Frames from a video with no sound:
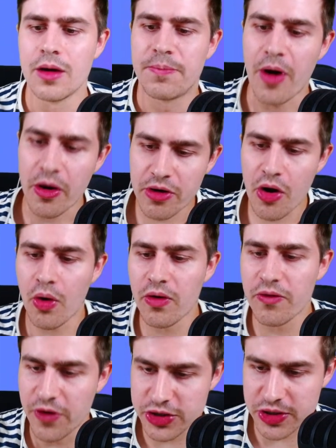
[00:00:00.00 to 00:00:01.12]
Porro or
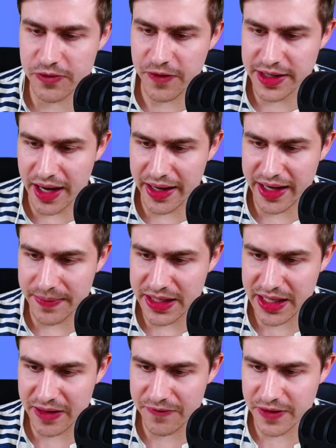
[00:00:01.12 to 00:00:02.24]
Virgil van Dijk? I'm
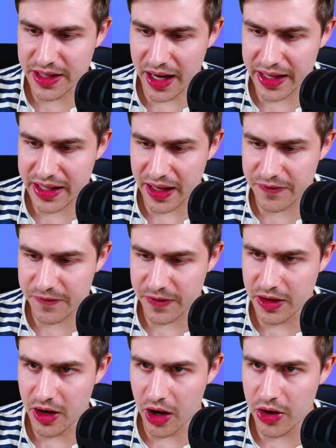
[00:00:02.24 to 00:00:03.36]
thinking van Dijk if
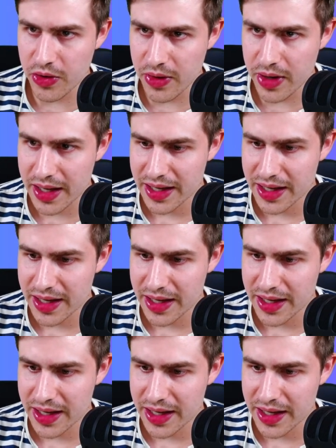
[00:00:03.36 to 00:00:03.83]
no